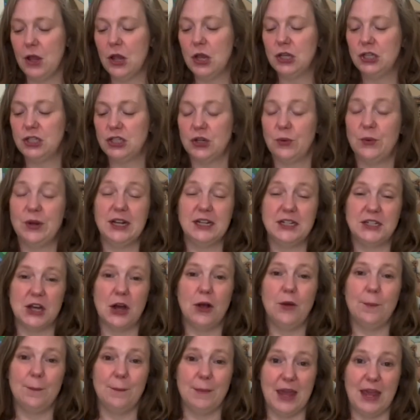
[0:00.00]
so an
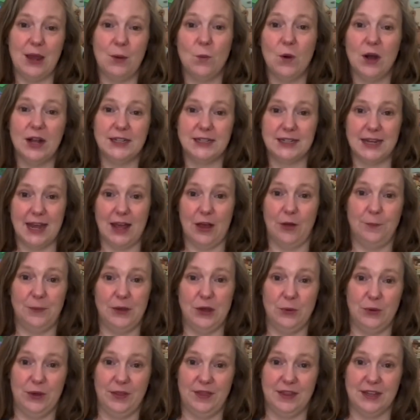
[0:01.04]
adult may want to help you
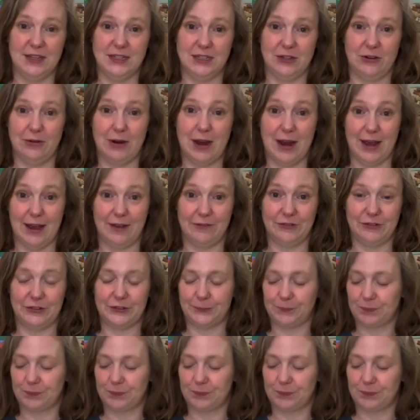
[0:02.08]
with this craft.